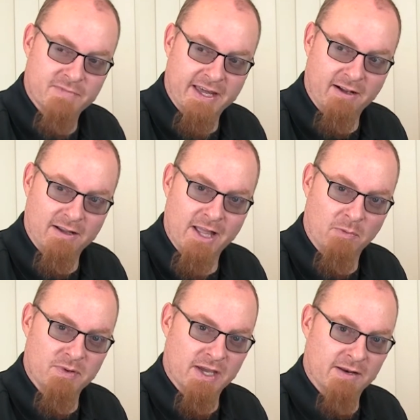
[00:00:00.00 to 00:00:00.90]
That'll
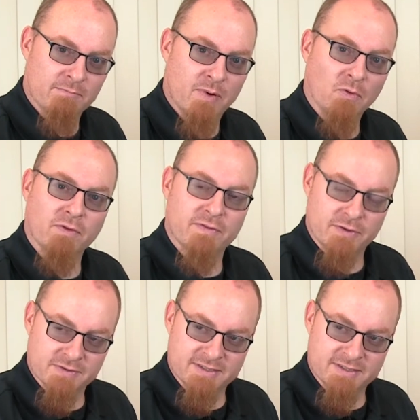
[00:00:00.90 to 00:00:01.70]
help you in both of those